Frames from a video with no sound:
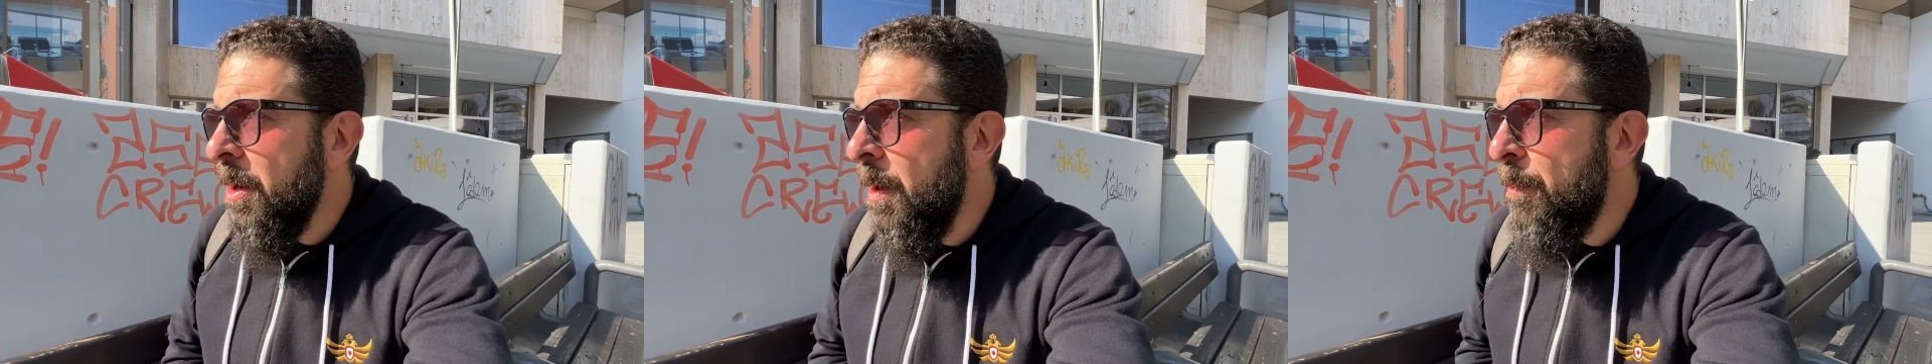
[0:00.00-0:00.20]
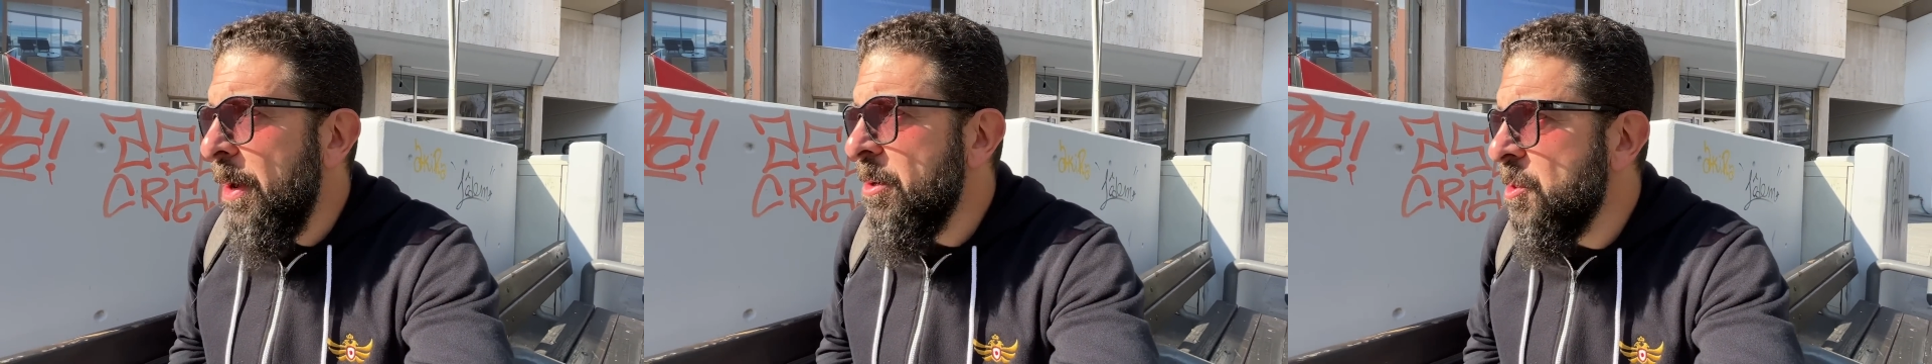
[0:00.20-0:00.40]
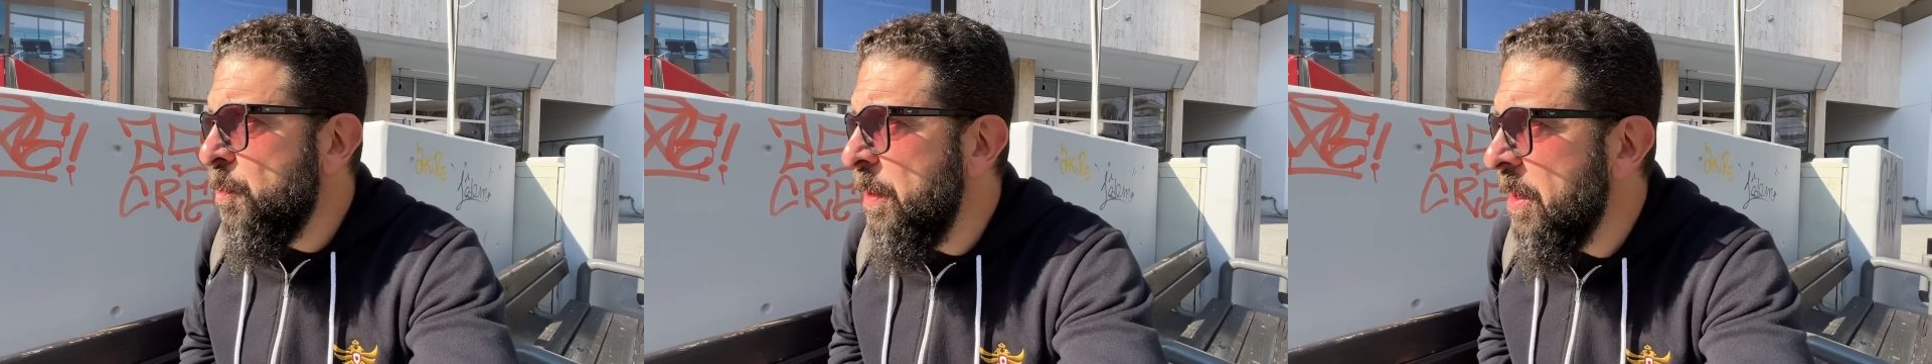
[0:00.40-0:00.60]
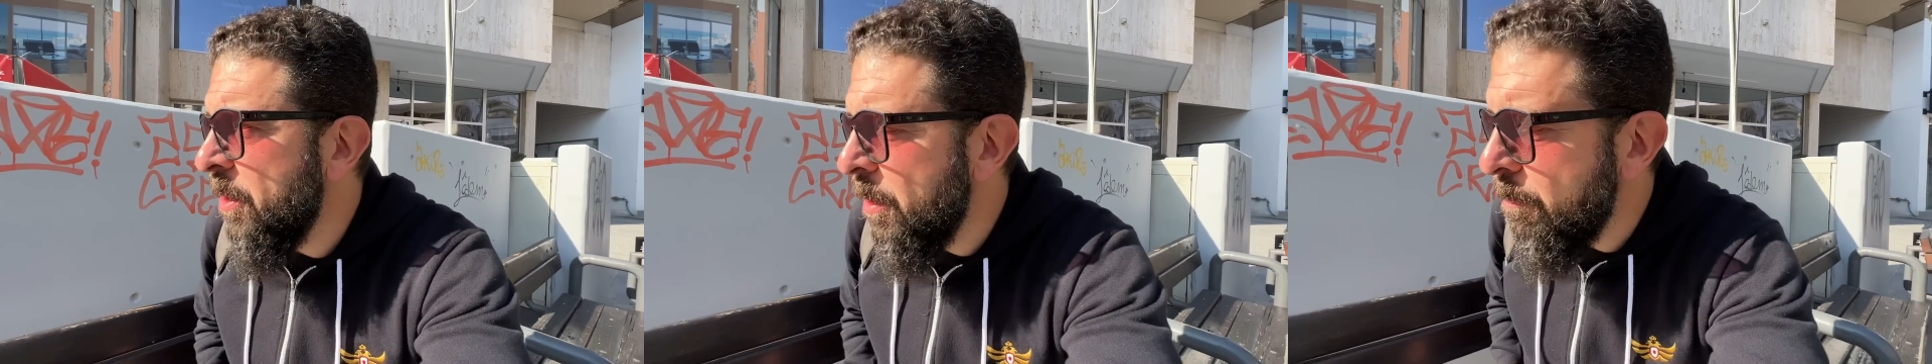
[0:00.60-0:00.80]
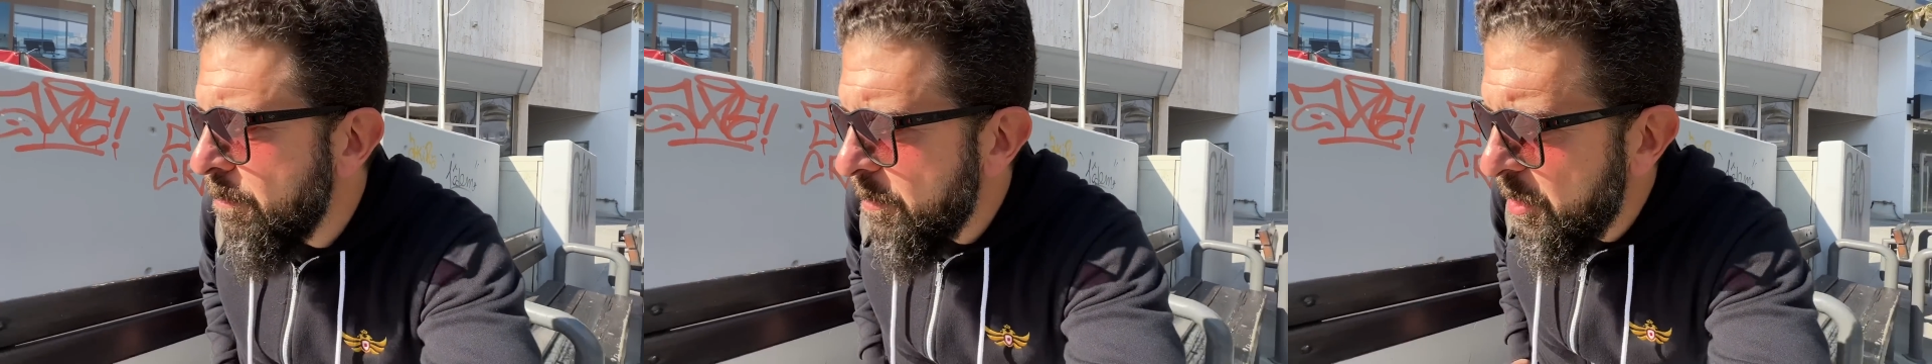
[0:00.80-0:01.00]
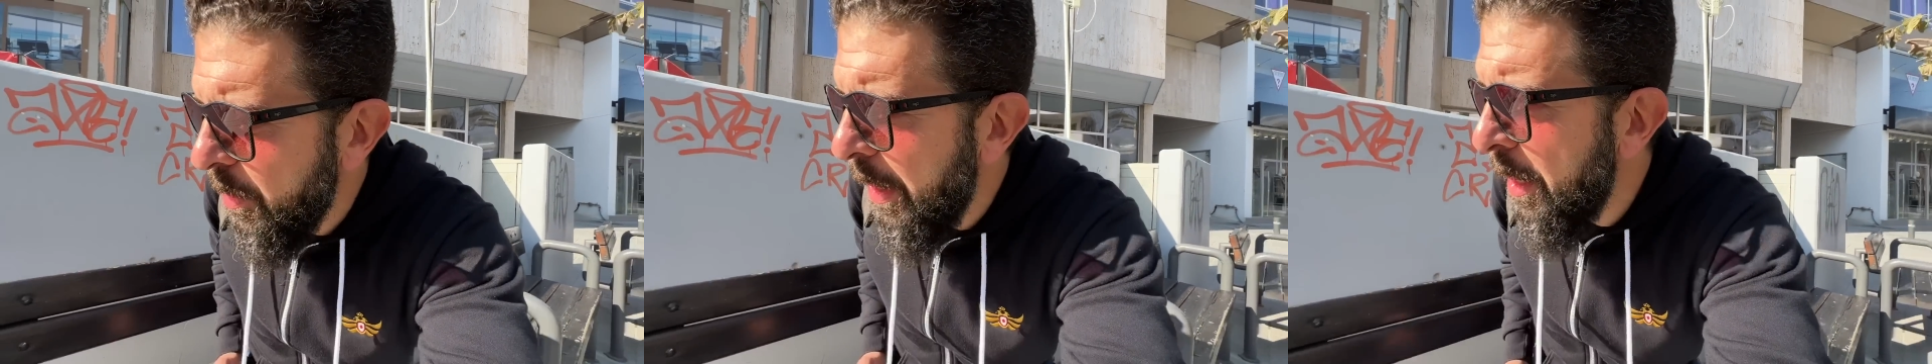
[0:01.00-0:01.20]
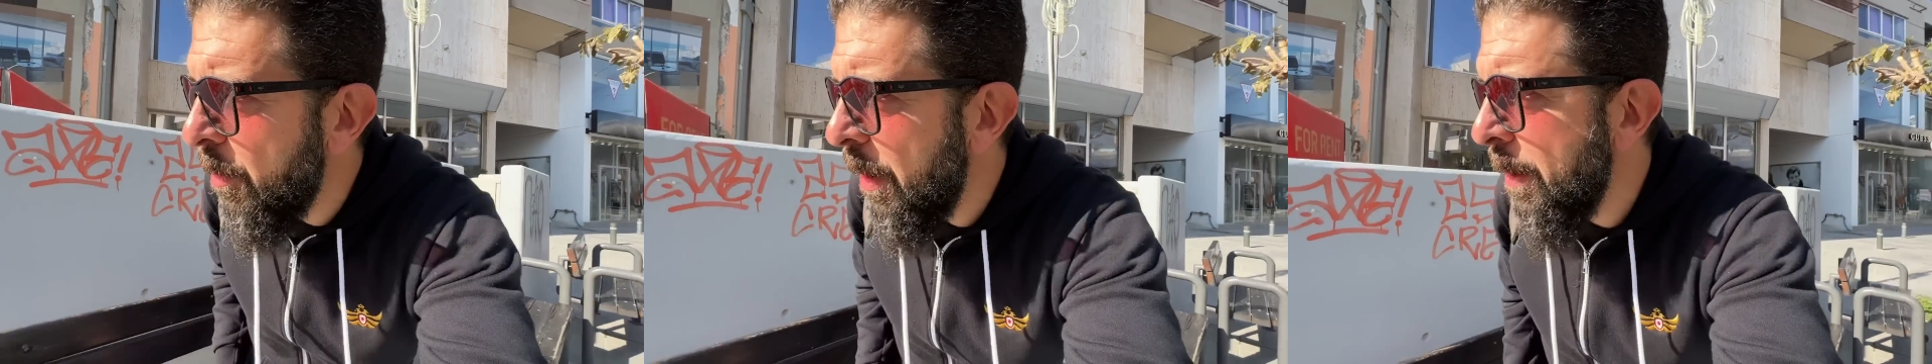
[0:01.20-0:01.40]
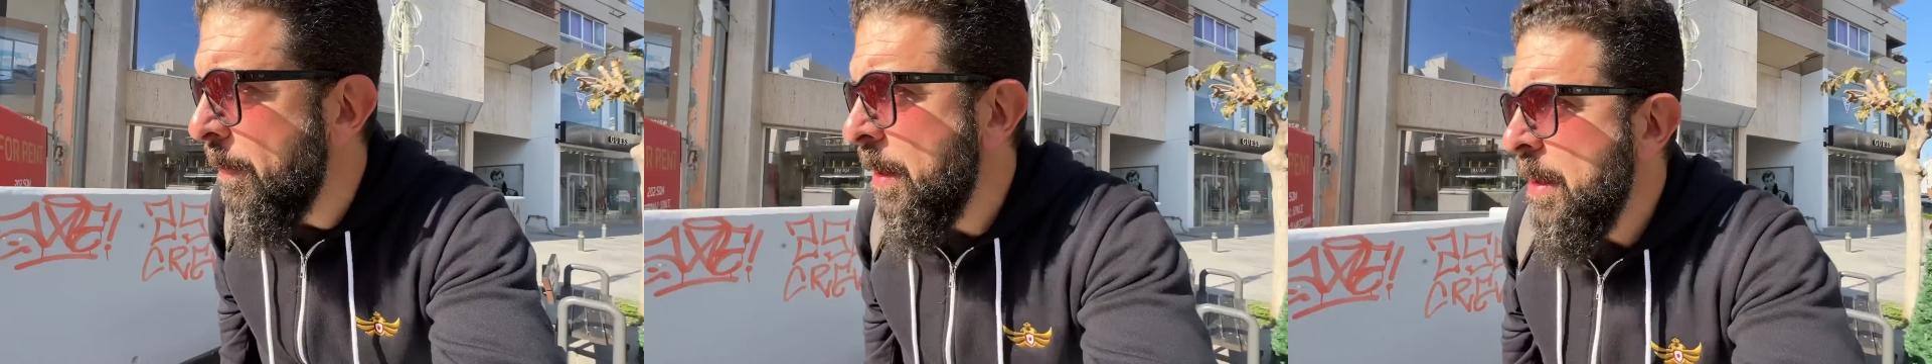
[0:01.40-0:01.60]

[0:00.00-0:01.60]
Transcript: a better Speaker. So, anyway,